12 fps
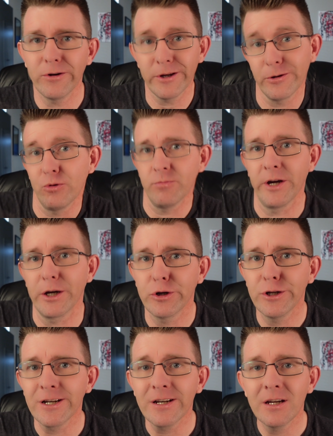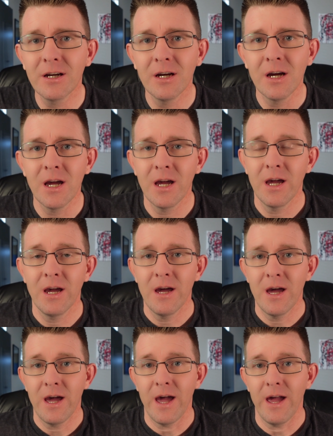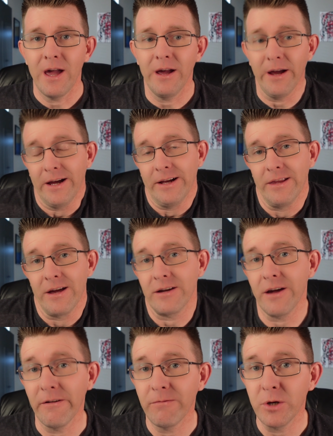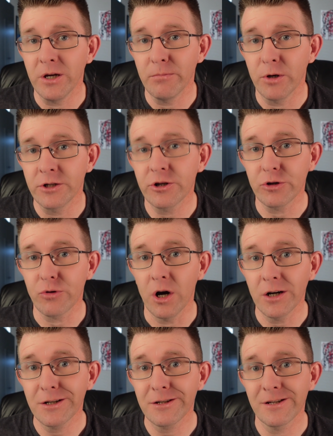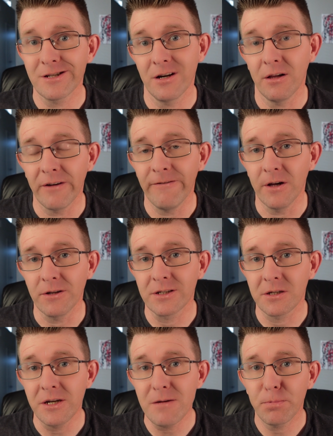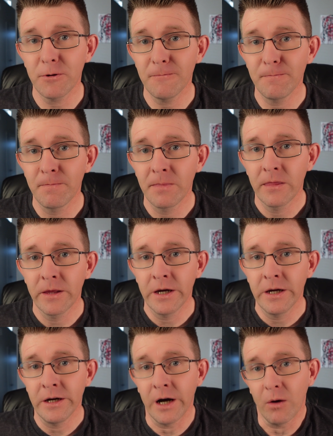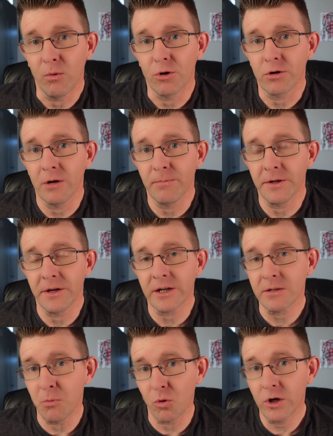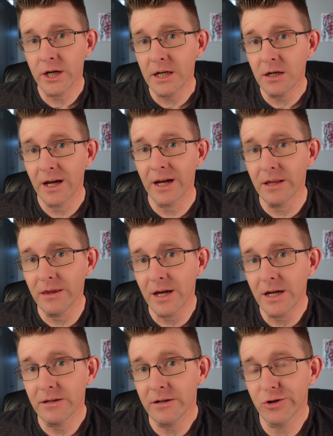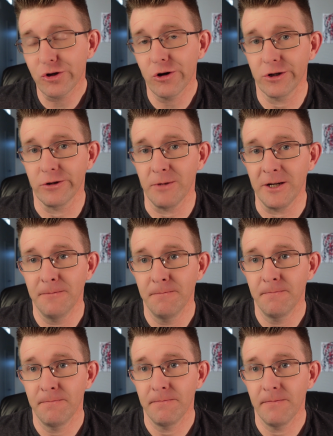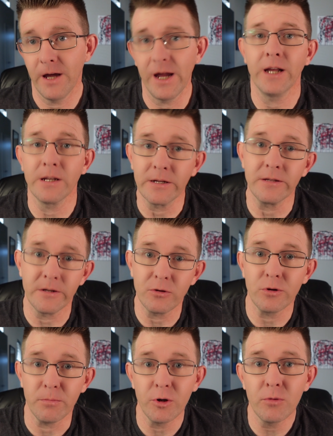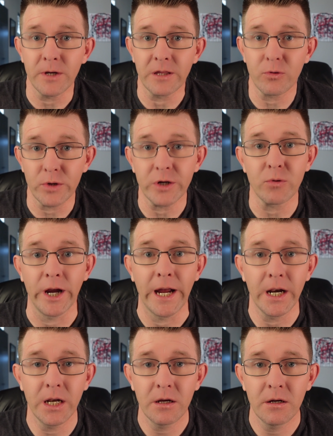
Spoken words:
They told me I couldn't. And they gave me a bunch of drugs until I fell asleep. I woke up the next morning and they discharged me and continued to bill me $3,000.